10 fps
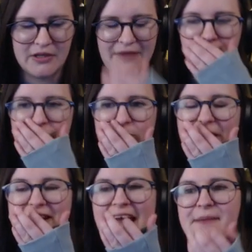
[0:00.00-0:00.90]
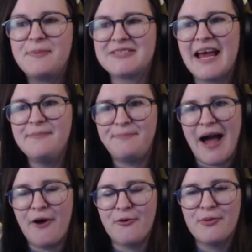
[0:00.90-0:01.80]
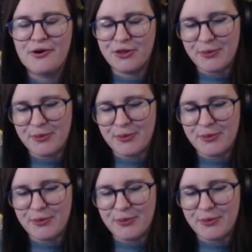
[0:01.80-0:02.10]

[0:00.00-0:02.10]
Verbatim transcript: I've got 28% power at